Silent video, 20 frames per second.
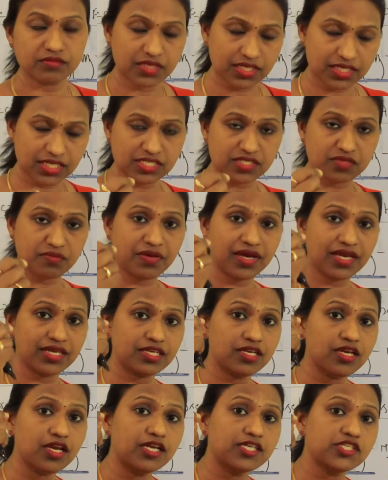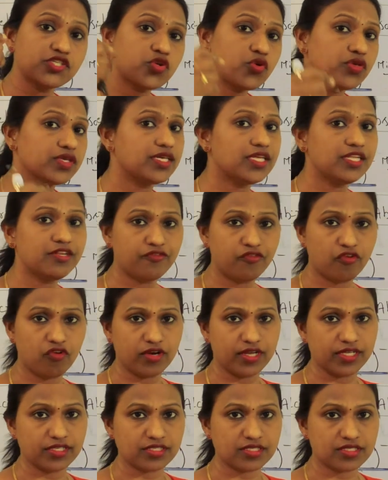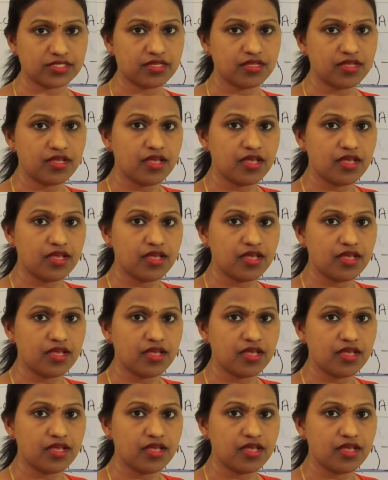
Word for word: that is by showing infoldings.